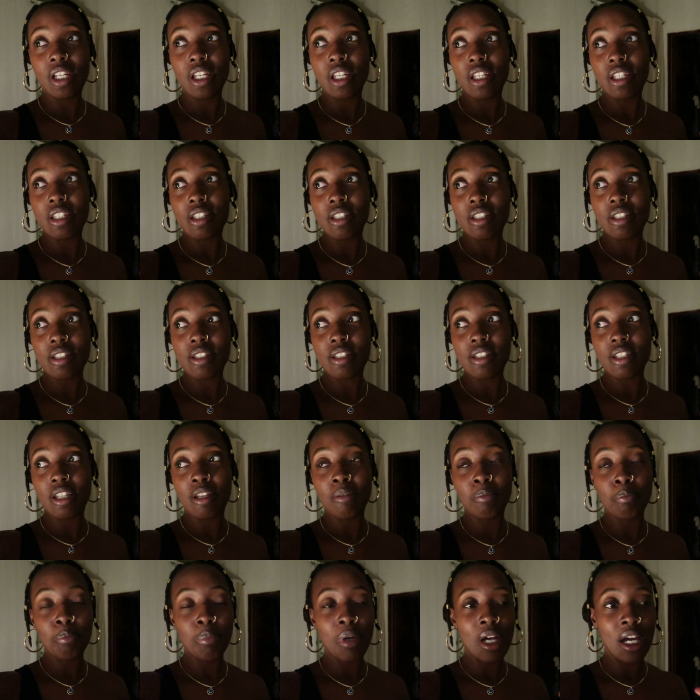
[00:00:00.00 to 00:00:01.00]
is
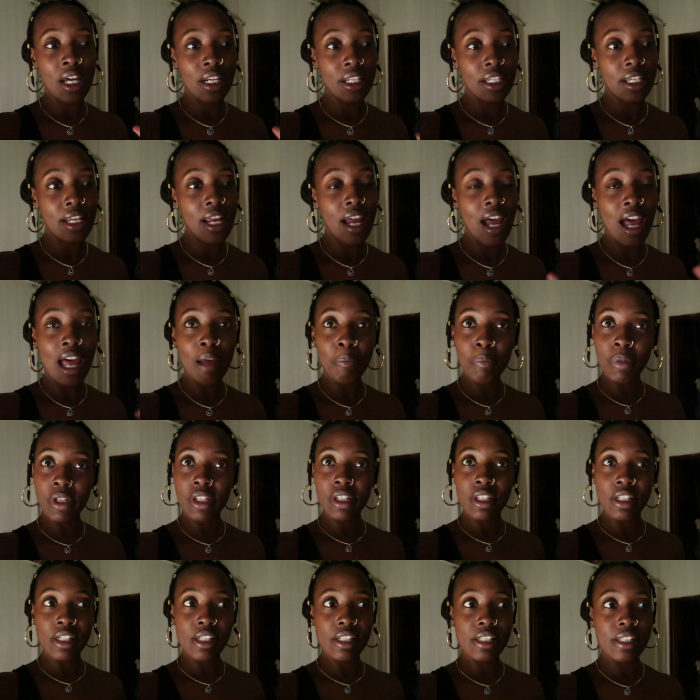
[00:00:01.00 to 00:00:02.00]
embody
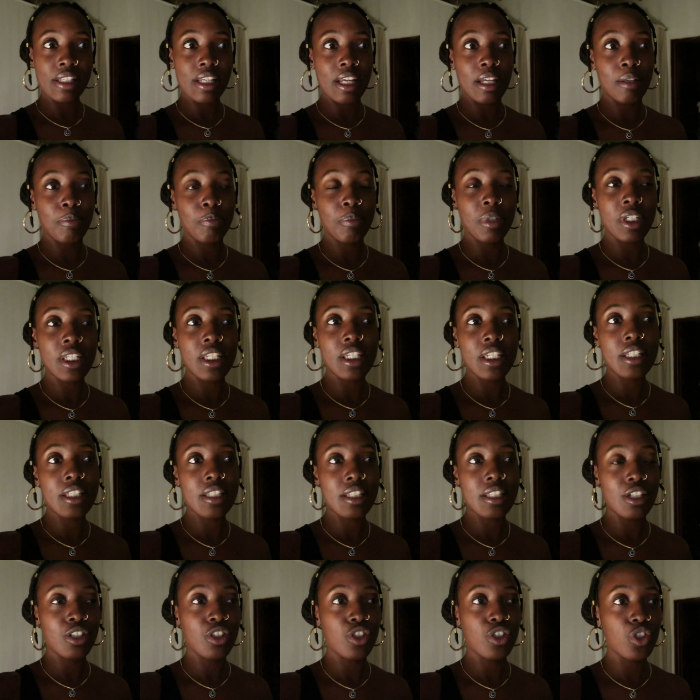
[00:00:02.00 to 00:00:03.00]
happiness and
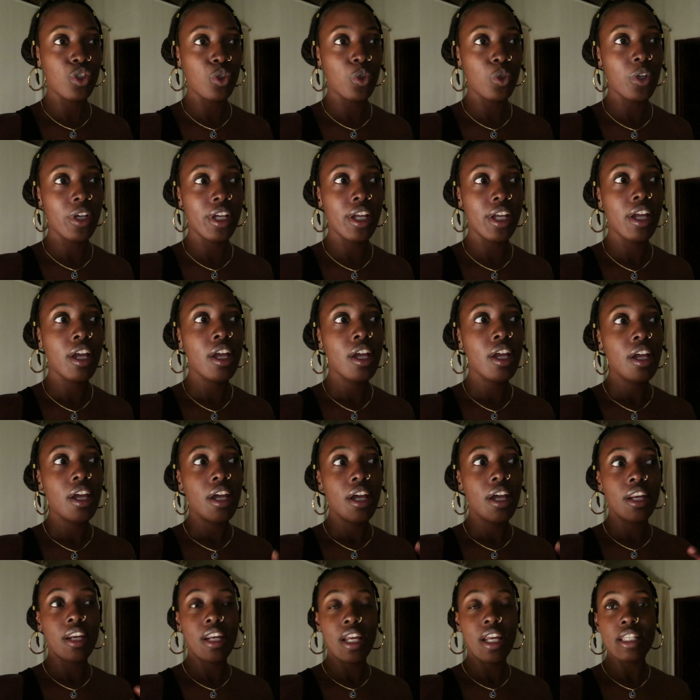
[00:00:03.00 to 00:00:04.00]
peace and joy
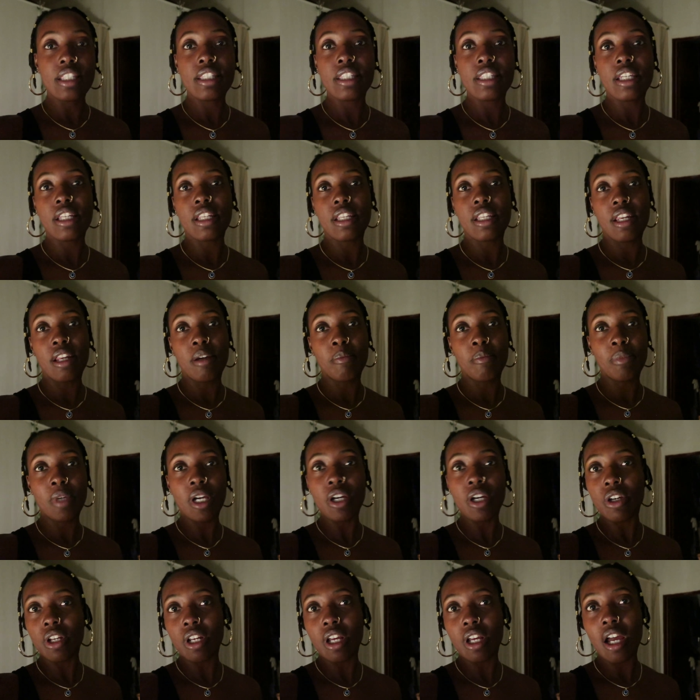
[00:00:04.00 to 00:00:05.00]
and not saying that I'm
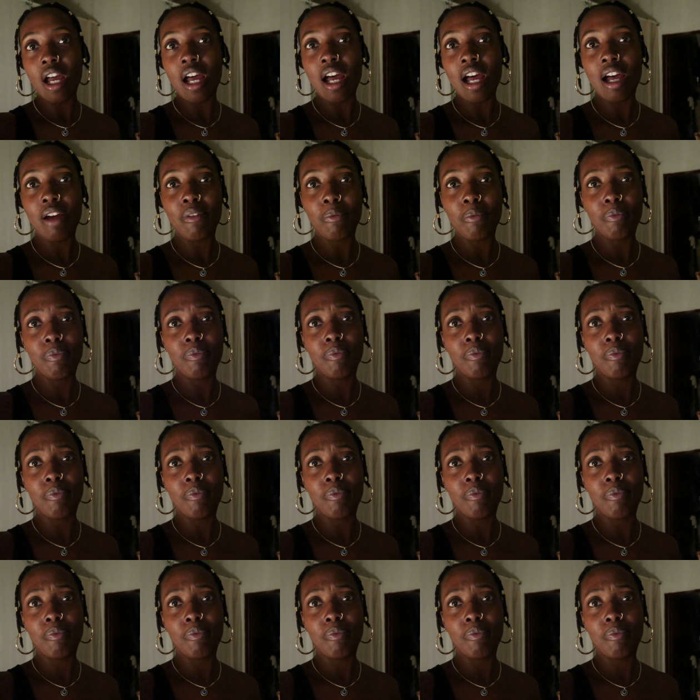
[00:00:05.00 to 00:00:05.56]
not going to